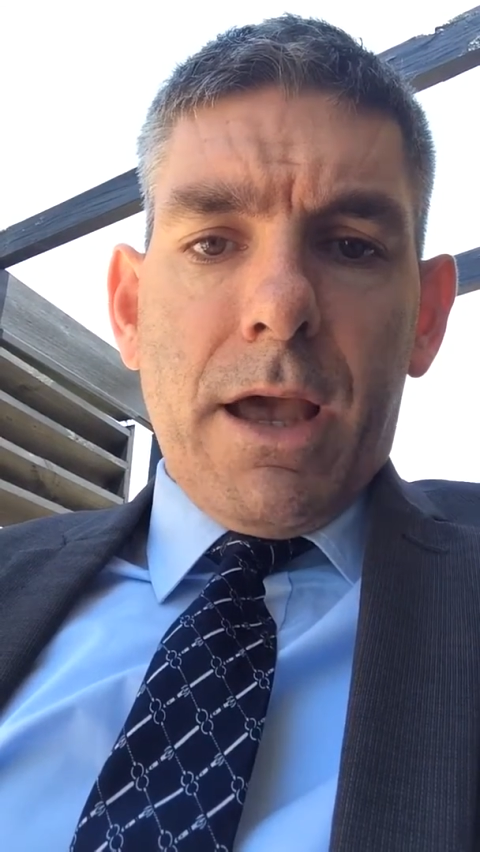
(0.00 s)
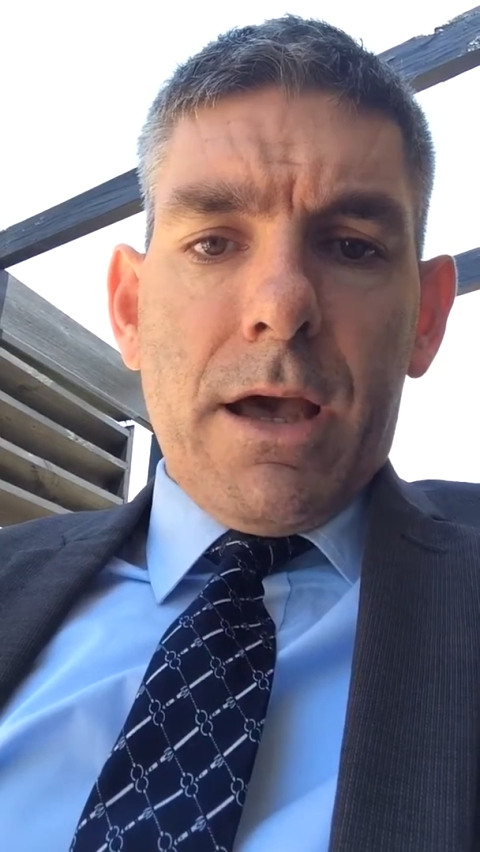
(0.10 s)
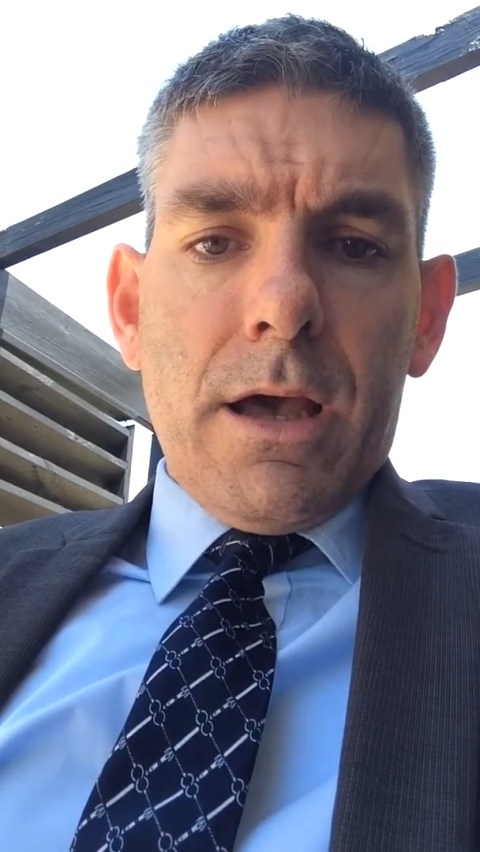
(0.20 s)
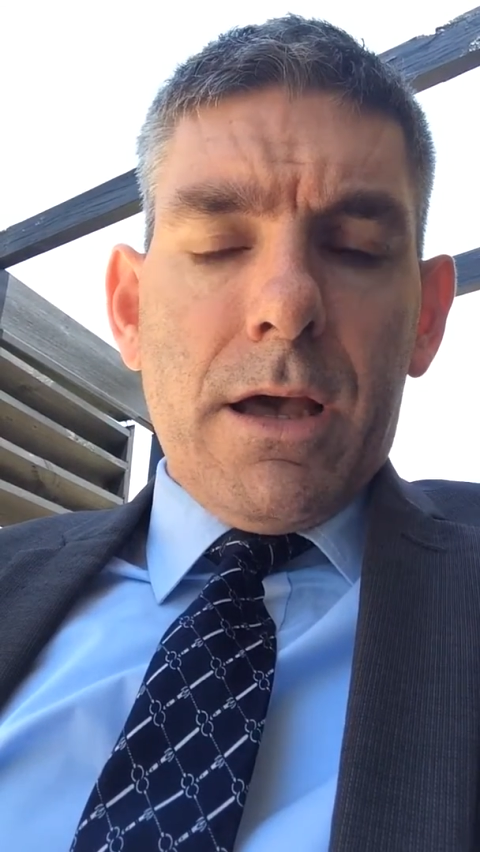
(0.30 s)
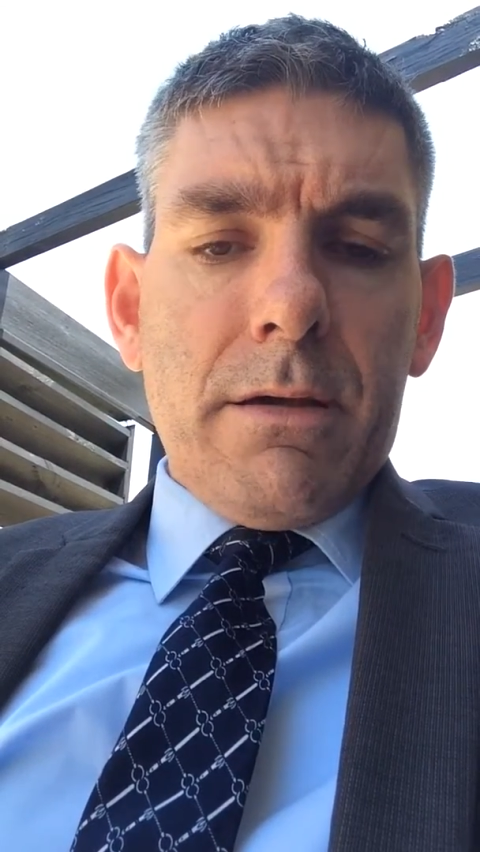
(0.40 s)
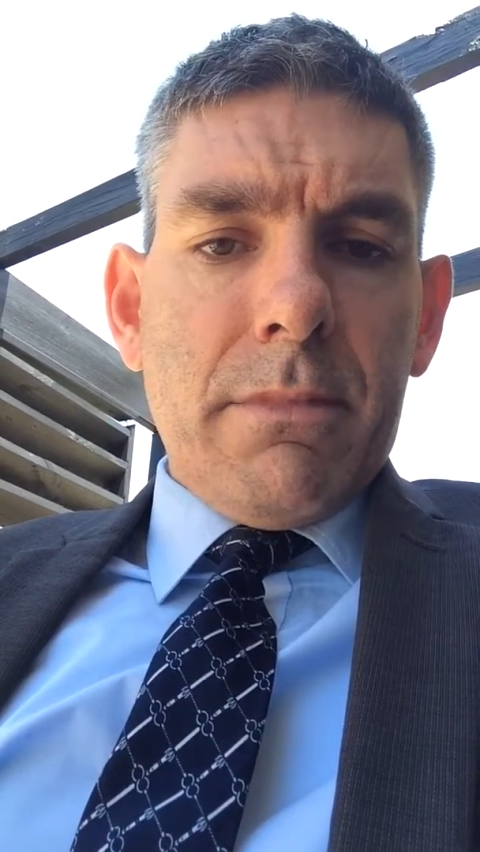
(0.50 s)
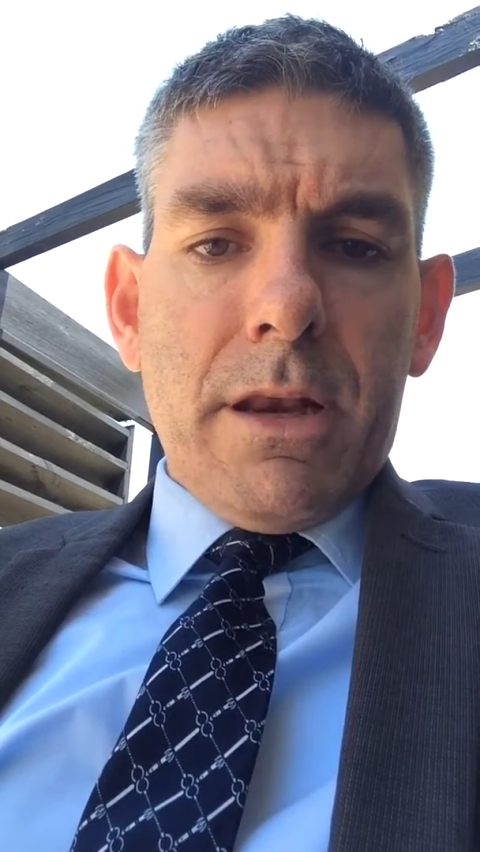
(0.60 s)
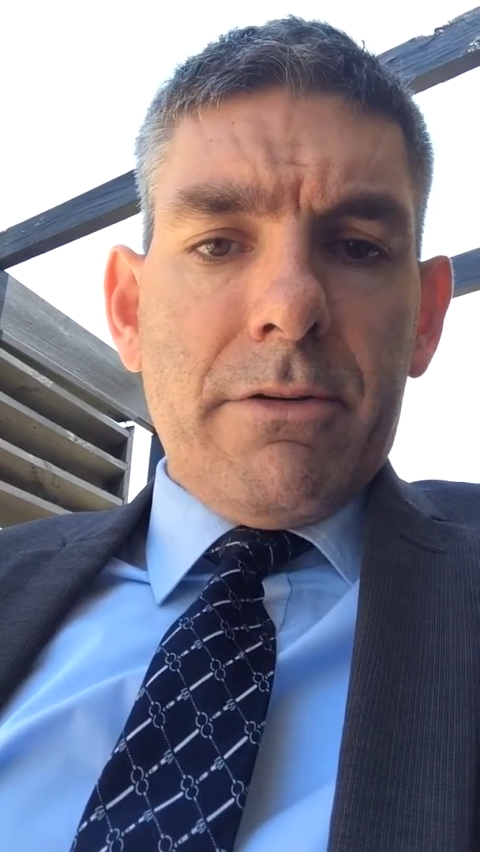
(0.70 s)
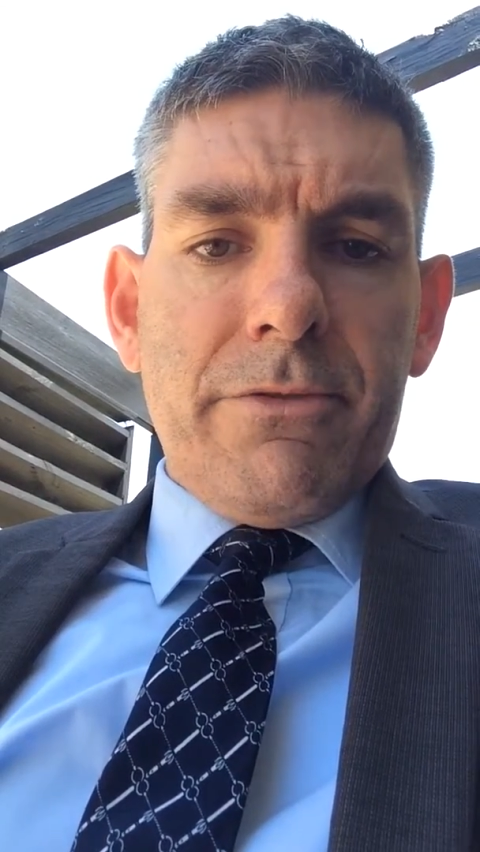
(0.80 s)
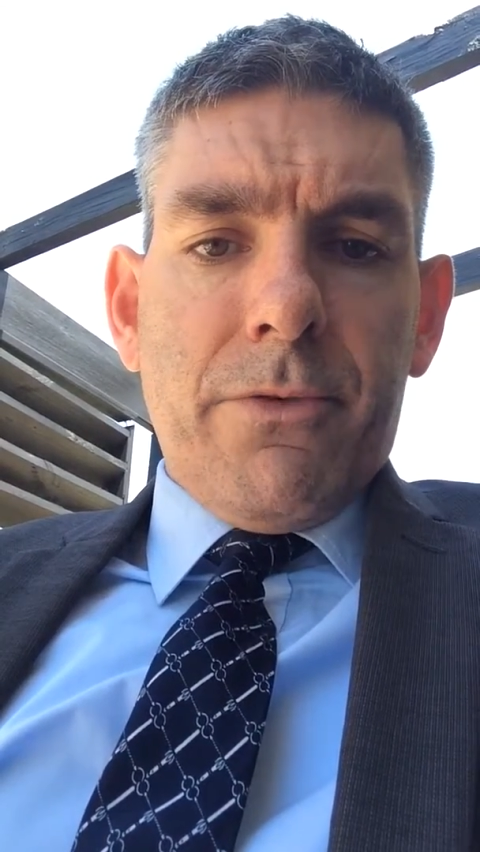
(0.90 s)
an
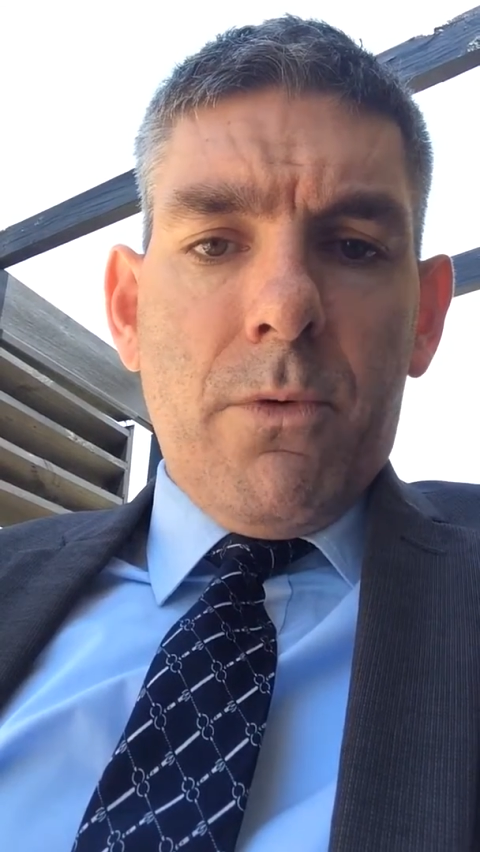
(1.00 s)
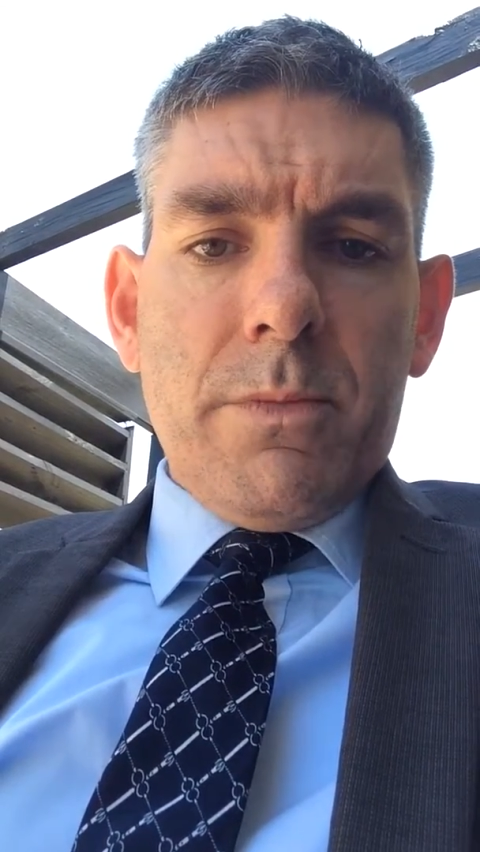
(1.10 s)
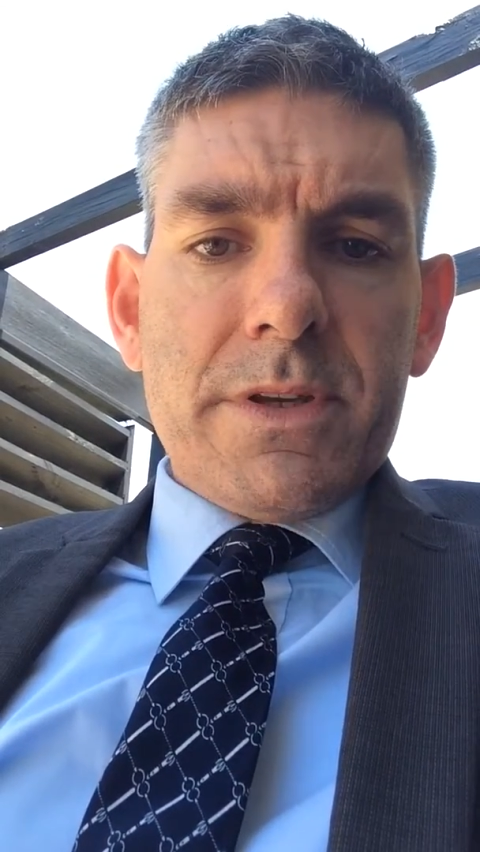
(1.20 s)
informed